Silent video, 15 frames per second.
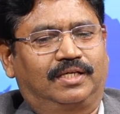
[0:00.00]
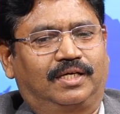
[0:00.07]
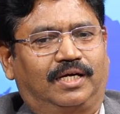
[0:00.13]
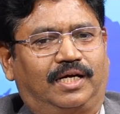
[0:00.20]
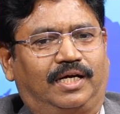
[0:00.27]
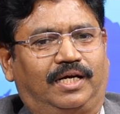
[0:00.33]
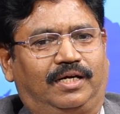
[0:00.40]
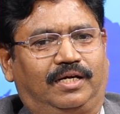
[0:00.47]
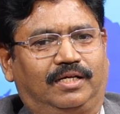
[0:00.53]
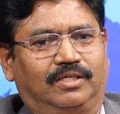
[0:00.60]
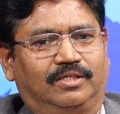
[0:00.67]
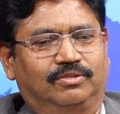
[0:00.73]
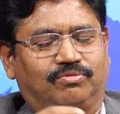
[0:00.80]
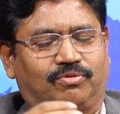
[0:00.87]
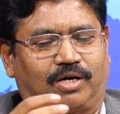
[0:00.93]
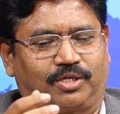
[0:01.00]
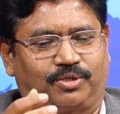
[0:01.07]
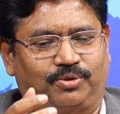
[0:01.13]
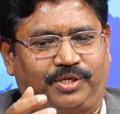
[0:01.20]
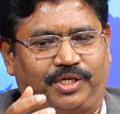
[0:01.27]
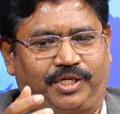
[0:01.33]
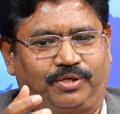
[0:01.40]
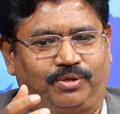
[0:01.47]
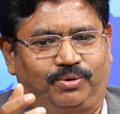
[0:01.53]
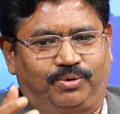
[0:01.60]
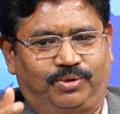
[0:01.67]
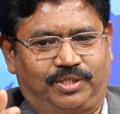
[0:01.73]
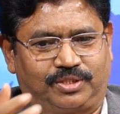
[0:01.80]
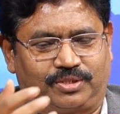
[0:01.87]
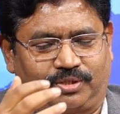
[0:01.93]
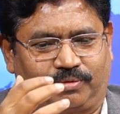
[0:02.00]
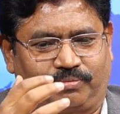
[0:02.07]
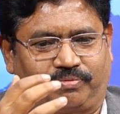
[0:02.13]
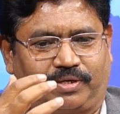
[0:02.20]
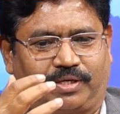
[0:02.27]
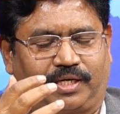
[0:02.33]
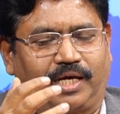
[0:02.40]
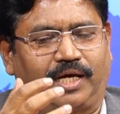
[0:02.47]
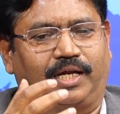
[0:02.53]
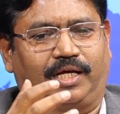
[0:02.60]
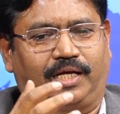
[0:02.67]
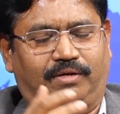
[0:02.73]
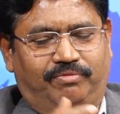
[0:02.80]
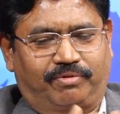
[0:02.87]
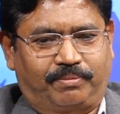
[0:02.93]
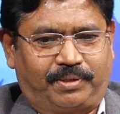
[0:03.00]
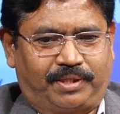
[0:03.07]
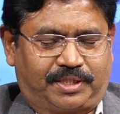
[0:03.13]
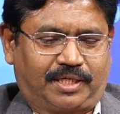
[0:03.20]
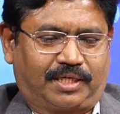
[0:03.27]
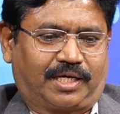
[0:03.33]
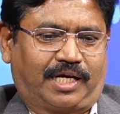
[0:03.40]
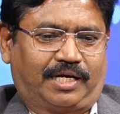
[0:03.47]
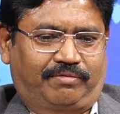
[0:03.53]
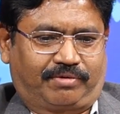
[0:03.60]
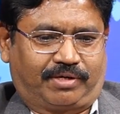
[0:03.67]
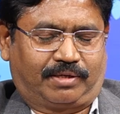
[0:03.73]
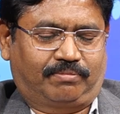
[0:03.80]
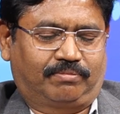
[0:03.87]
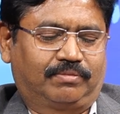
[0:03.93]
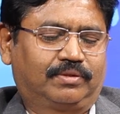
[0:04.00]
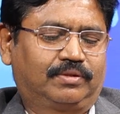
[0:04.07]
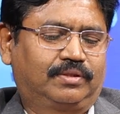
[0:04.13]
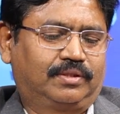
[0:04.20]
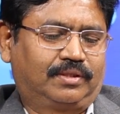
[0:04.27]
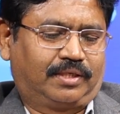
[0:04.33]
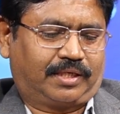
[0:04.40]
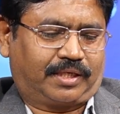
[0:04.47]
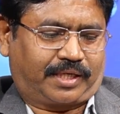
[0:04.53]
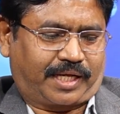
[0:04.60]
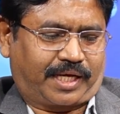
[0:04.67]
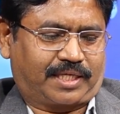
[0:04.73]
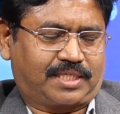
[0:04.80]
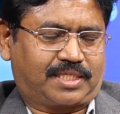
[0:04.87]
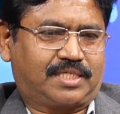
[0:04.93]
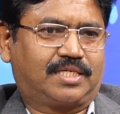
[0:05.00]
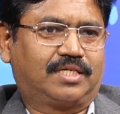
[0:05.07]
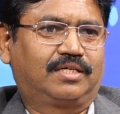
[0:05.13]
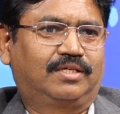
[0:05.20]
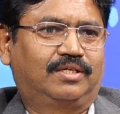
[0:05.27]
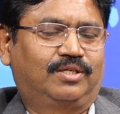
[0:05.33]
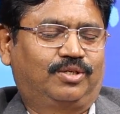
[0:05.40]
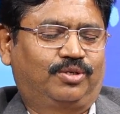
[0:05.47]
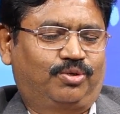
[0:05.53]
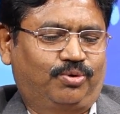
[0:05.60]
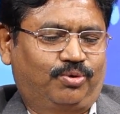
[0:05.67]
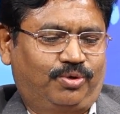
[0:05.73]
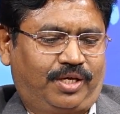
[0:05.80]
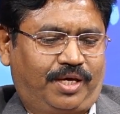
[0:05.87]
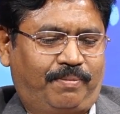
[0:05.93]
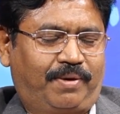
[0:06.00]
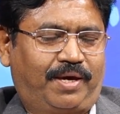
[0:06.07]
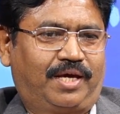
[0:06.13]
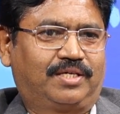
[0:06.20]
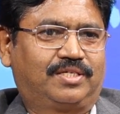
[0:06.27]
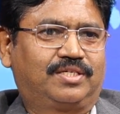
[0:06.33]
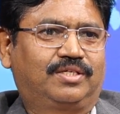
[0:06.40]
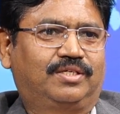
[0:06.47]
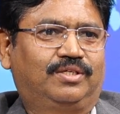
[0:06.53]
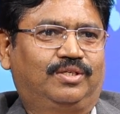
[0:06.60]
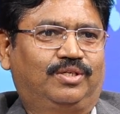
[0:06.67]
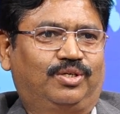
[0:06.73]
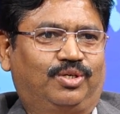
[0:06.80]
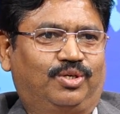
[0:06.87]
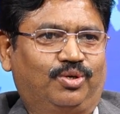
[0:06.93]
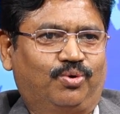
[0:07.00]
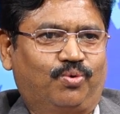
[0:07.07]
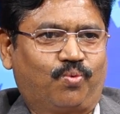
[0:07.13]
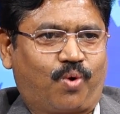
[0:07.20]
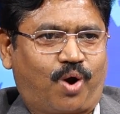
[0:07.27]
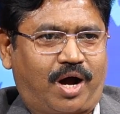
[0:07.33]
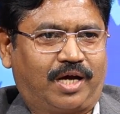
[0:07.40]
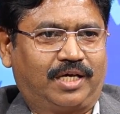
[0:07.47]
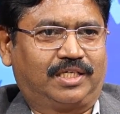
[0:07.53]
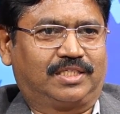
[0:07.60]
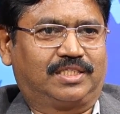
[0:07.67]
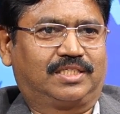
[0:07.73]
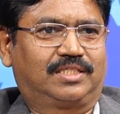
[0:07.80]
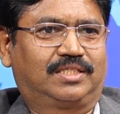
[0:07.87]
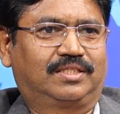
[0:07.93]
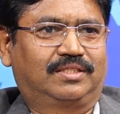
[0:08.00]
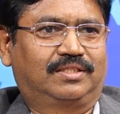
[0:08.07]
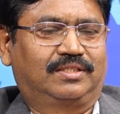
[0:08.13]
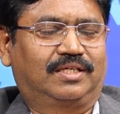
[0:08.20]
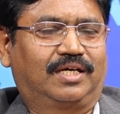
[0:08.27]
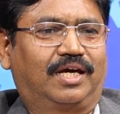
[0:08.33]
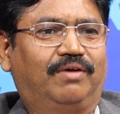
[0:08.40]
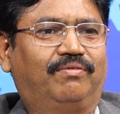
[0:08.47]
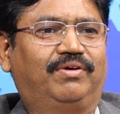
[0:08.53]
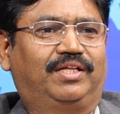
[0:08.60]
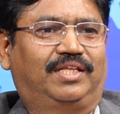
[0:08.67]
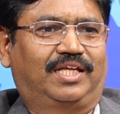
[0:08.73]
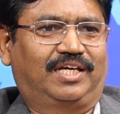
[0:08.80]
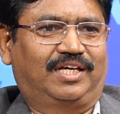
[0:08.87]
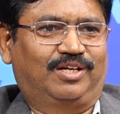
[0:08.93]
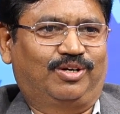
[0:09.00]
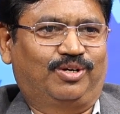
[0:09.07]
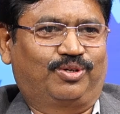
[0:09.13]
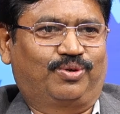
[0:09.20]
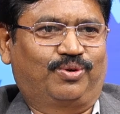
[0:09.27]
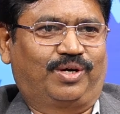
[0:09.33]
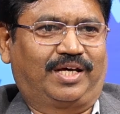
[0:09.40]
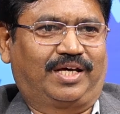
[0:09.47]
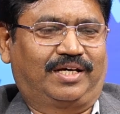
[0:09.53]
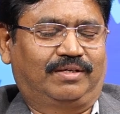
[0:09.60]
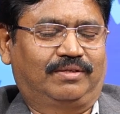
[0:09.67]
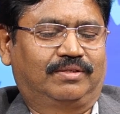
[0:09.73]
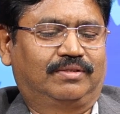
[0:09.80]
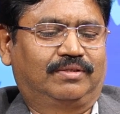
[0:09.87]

And what you need to do is for any information, right from text to image to voice, everything today